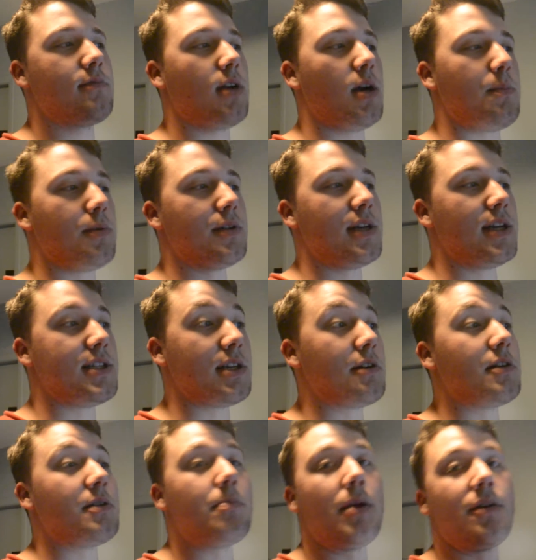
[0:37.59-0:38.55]
couple days. I
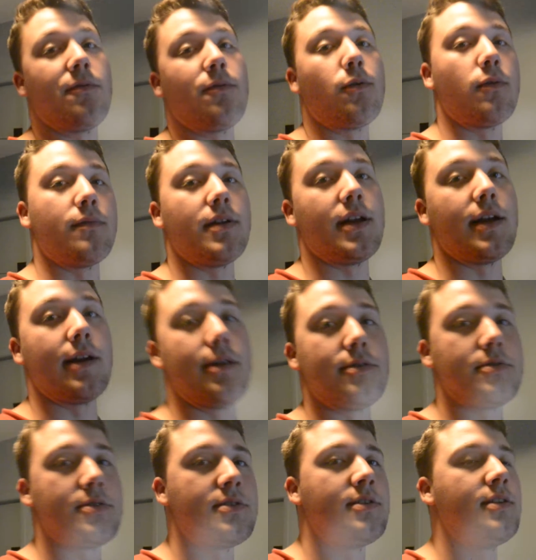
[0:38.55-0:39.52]
already made 4
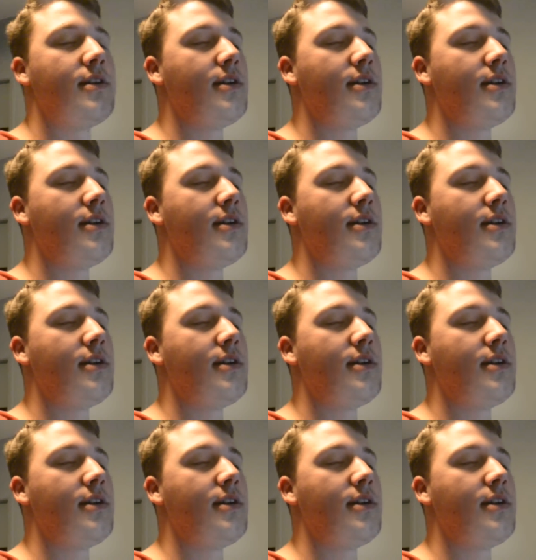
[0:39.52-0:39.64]
videos.